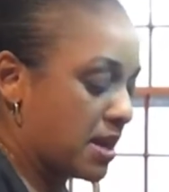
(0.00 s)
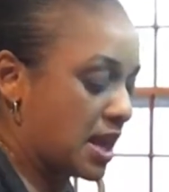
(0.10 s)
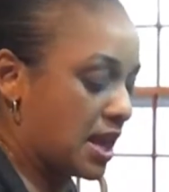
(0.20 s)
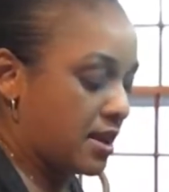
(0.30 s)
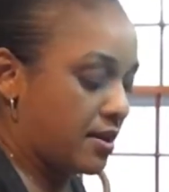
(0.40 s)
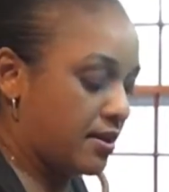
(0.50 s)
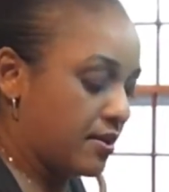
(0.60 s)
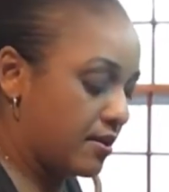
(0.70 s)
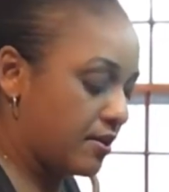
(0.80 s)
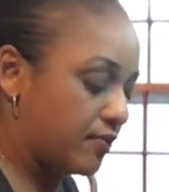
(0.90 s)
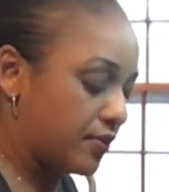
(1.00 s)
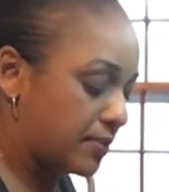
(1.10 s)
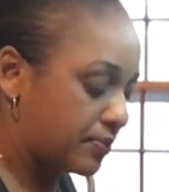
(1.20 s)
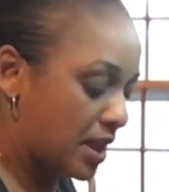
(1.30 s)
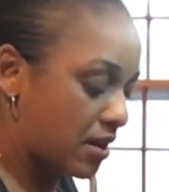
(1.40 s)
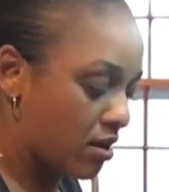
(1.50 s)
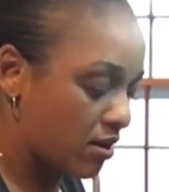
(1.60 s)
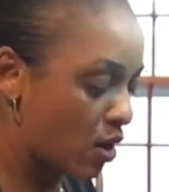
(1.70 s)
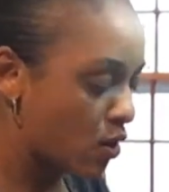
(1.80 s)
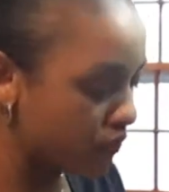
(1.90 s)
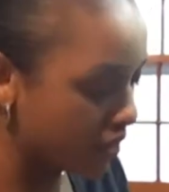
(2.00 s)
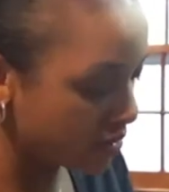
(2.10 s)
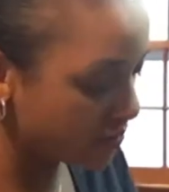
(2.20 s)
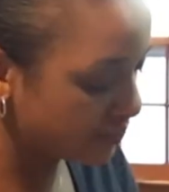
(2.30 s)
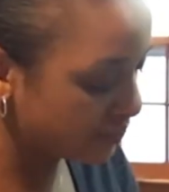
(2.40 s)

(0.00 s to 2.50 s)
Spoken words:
a minute. Flip that on over.